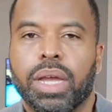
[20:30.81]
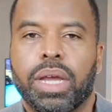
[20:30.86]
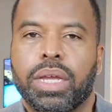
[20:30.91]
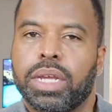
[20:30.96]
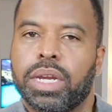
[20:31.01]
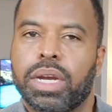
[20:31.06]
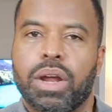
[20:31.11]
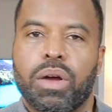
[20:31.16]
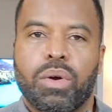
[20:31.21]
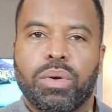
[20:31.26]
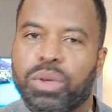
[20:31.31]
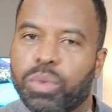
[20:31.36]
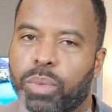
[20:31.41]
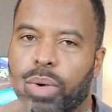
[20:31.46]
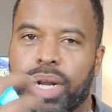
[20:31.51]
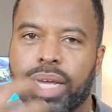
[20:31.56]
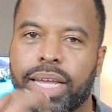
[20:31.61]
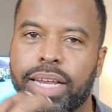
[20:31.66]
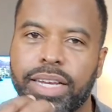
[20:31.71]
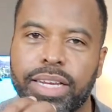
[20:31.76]
you know you
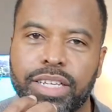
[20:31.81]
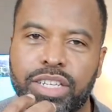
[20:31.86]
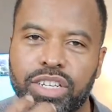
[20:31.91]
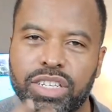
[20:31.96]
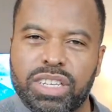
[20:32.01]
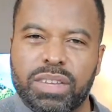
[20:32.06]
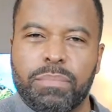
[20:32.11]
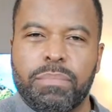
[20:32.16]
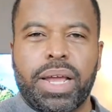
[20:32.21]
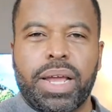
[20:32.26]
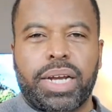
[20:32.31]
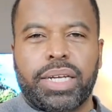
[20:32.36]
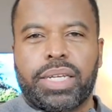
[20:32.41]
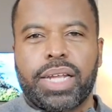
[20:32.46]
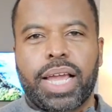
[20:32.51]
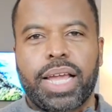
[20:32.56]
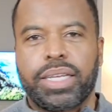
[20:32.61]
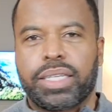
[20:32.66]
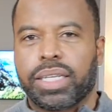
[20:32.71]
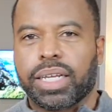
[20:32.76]
want to get into some
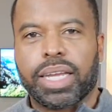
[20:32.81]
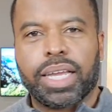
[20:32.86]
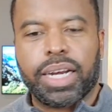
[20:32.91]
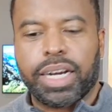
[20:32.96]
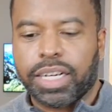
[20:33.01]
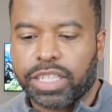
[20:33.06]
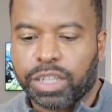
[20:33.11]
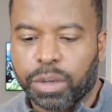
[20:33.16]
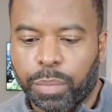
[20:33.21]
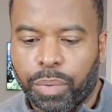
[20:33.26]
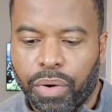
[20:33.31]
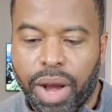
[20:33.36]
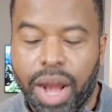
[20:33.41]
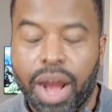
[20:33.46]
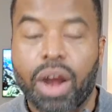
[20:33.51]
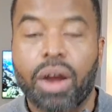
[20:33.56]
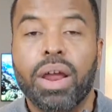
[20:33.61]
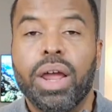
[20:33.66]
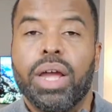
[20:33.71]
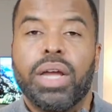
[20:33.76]
meditation get into
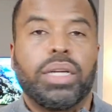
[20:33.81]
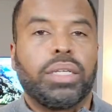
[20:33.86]
prayer